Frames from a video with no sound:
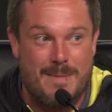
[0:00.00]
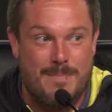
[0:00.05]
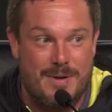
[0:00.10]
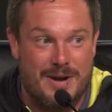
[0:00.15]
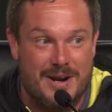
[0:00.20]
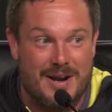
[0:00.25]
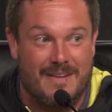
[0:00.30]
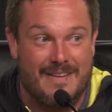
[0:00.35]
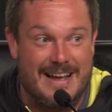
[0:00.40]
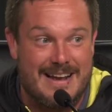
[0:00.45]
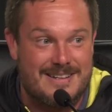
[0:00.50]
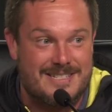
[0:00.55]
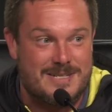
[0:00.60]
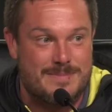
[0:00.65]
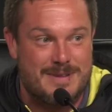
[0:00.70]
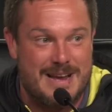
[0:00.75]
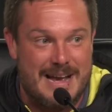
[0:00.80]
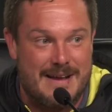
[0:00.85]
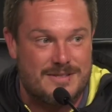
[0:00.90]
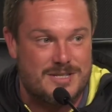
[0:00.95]
but it allows
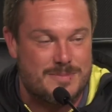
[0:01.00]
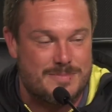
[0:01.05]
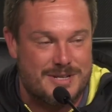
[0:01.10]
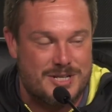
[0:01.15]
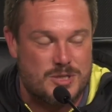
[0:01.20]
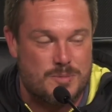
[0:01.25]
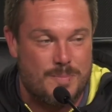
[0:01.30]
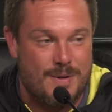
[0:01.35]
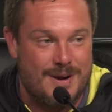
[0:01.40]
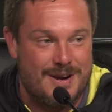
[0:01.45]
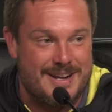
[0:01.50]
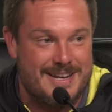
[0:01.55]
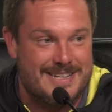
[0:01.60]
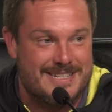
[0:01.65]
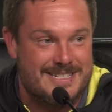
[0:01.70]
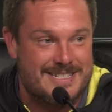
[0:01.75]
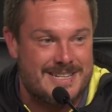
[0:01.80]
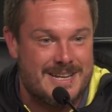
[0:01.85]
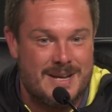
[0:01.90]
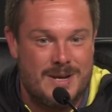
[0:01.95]
him to have some
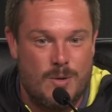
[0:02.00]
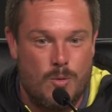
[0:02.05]
experience